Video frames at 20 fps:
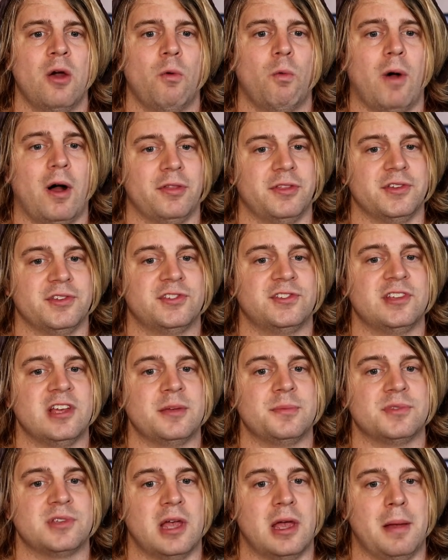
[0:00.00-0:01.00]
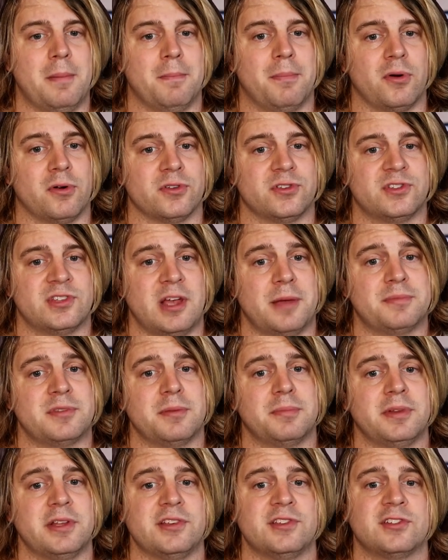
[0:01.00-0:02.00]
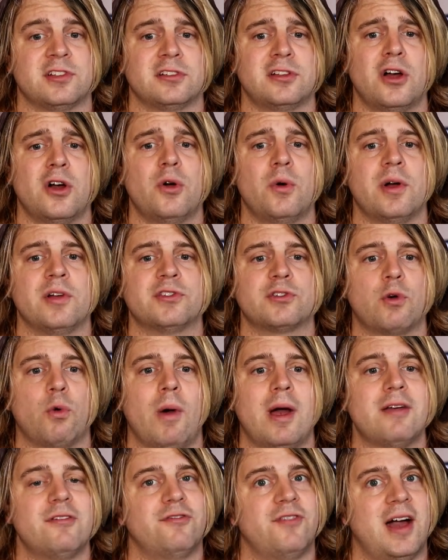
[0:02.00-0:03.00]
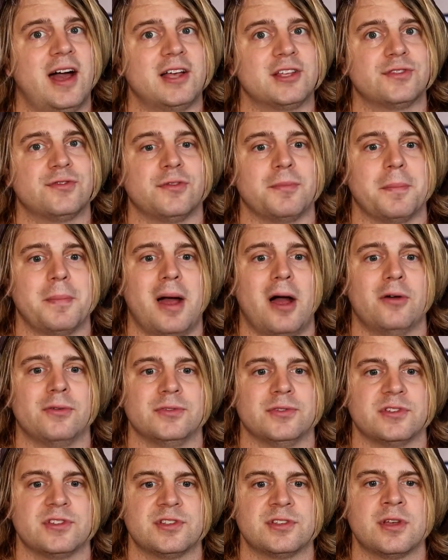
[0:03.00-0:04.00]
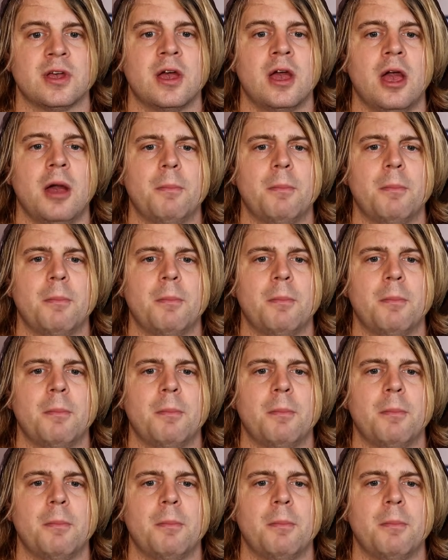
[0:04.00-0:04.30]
While this seems imperceptibly slow, it's quite fast for mountains.